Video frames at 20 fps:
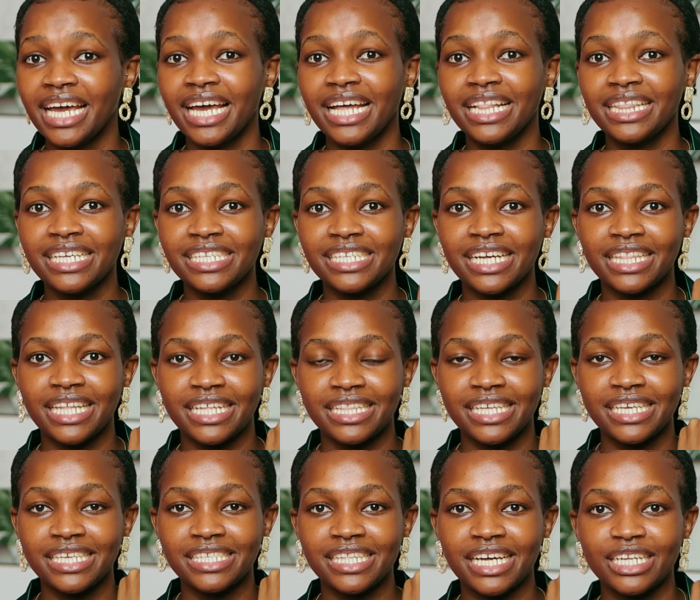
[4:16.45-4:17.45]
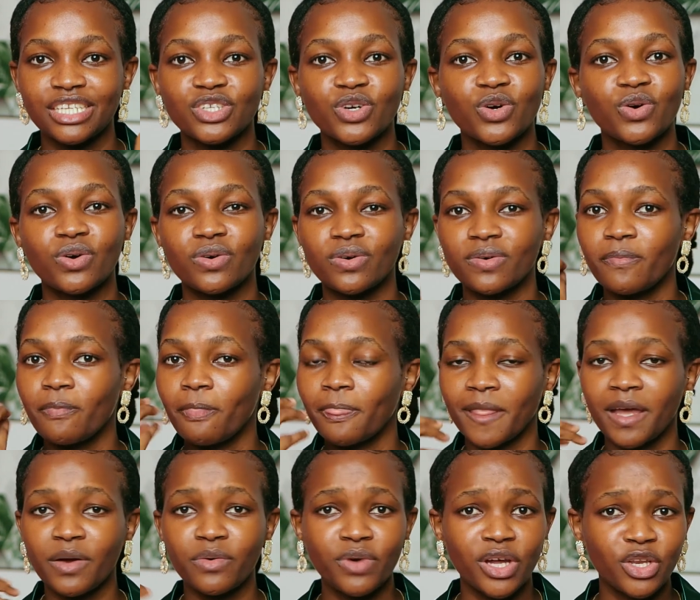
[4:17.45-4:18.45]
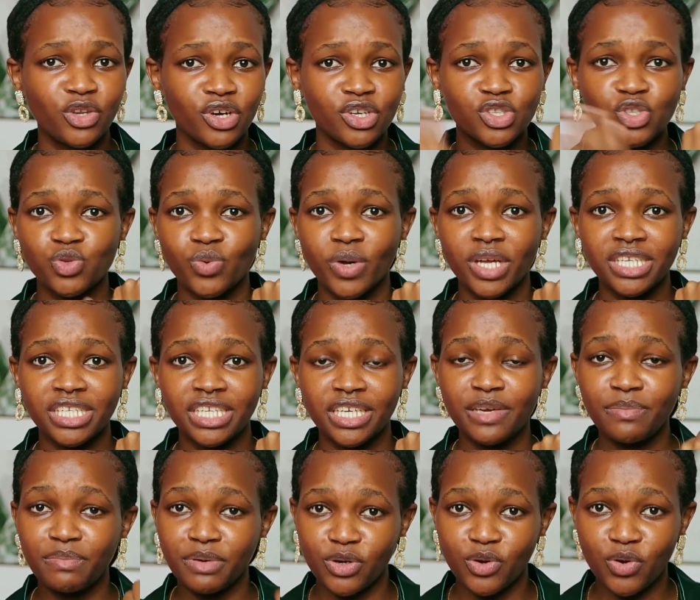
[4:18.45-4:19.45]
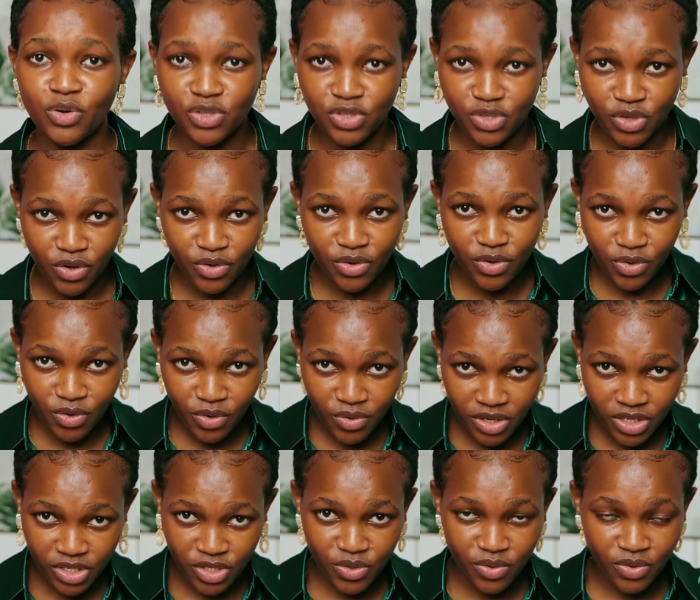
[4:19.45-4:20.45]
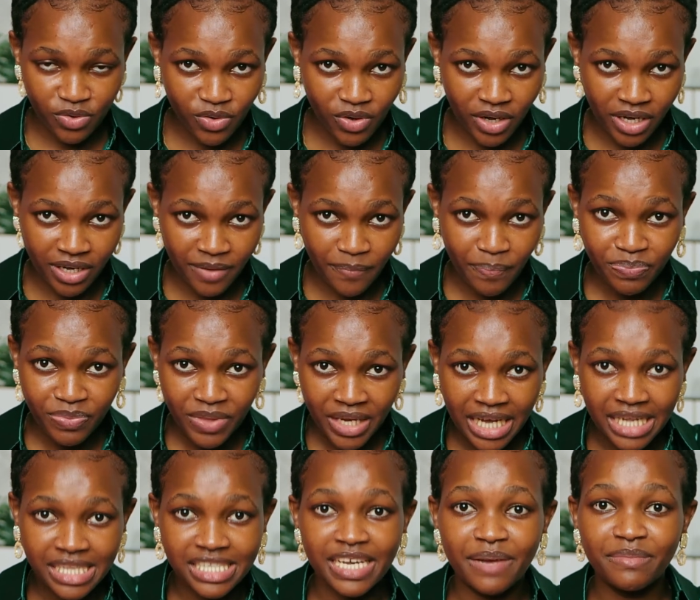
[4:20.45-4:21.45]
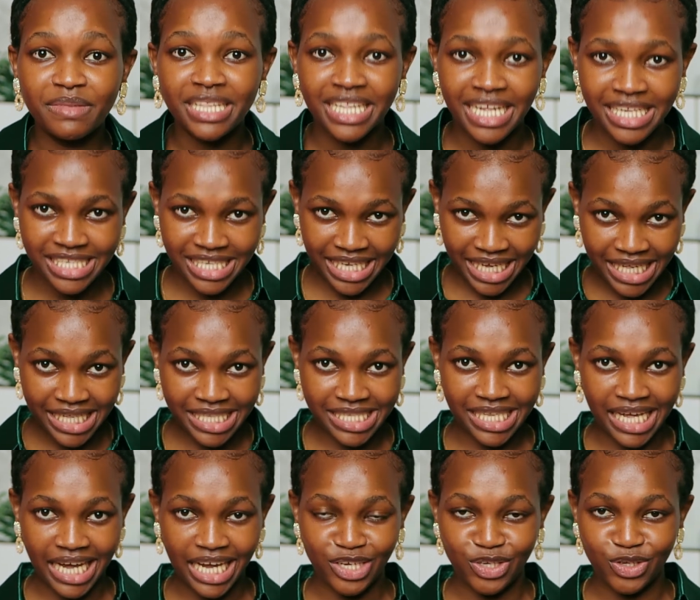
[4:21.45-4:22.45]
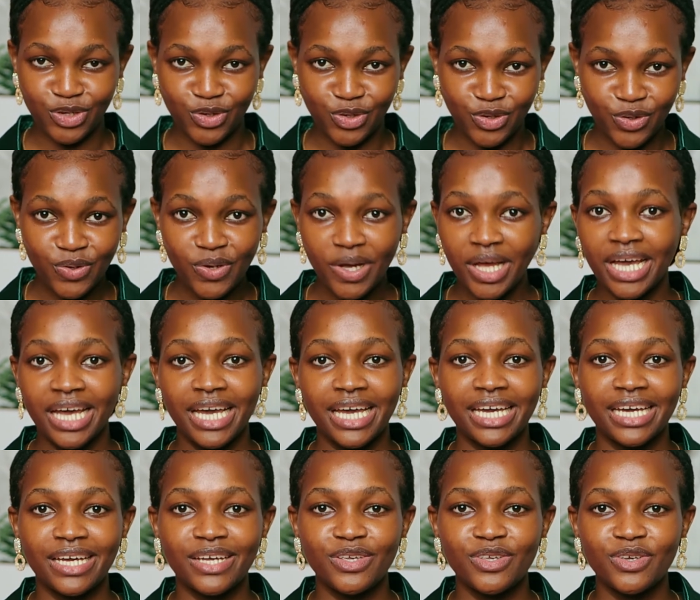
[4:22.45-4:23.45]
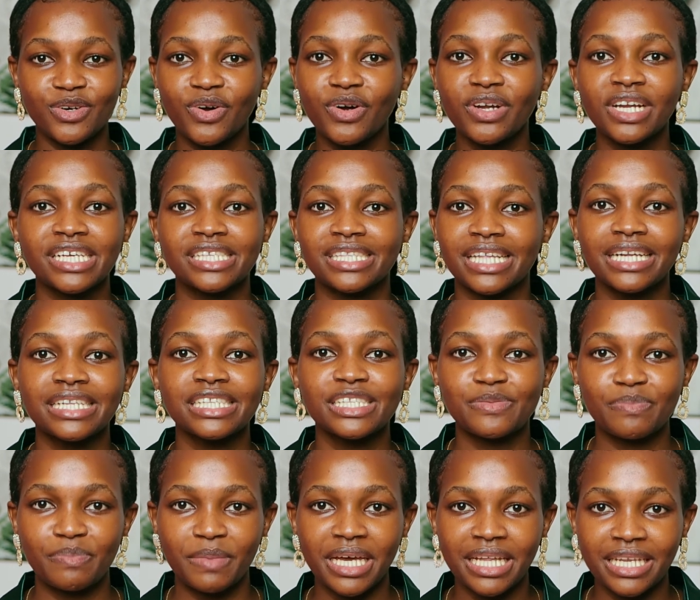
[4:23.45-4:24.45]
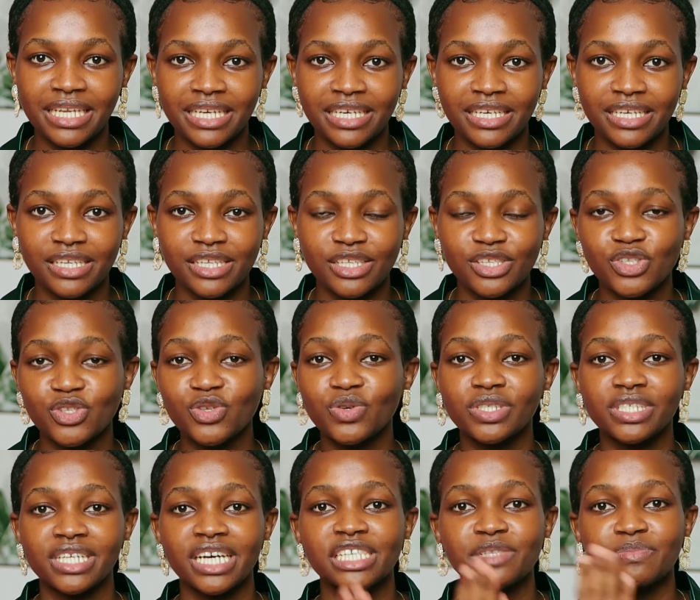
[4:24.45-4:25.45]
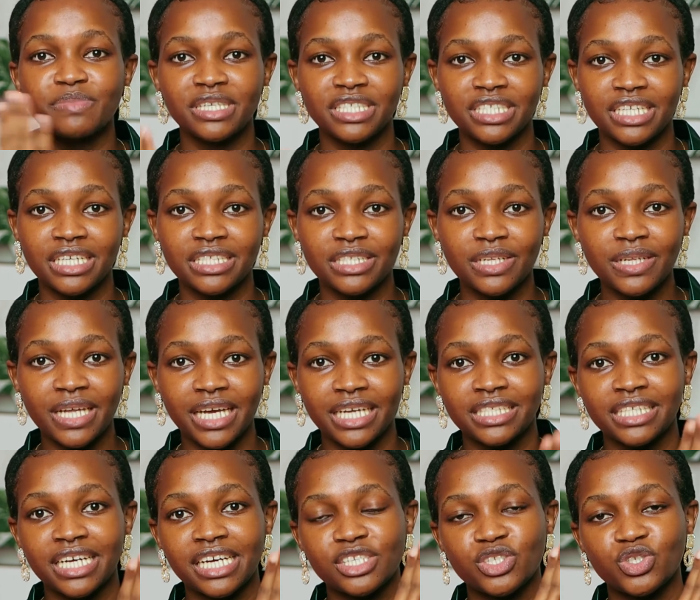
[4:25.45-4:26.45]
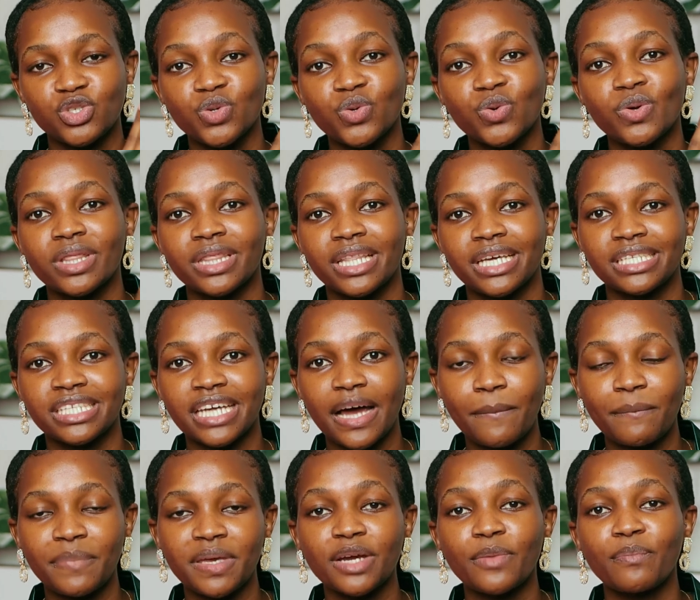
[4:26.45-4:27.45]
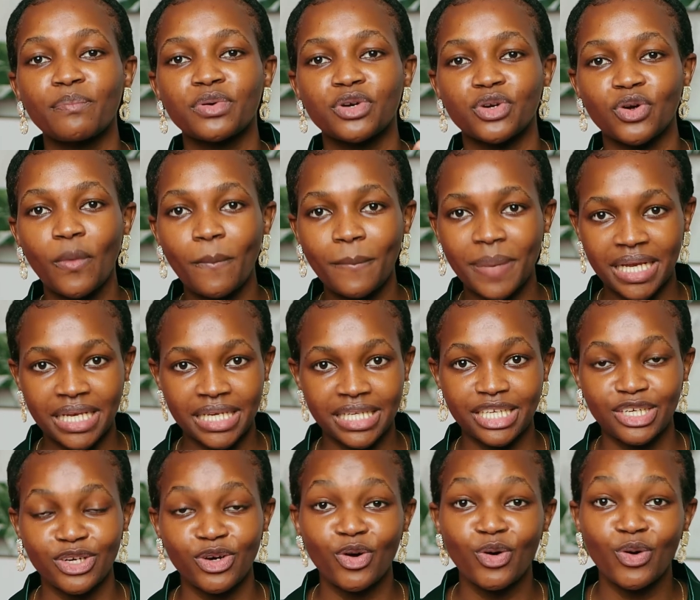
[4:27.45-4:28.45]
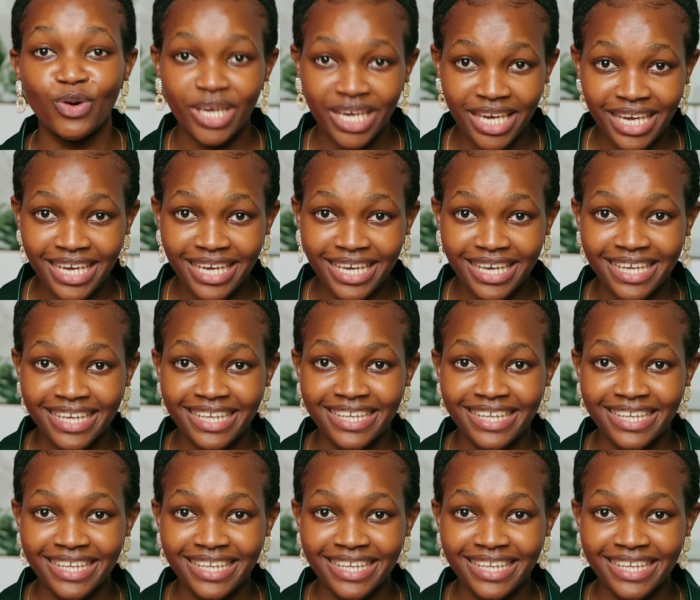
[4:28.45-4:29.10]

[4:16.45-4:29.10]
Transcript: And these are the things that when you're sweaty, because it's something that's inside, you're gonna start smelling. So just be gentle and just do the tapping properly, okay?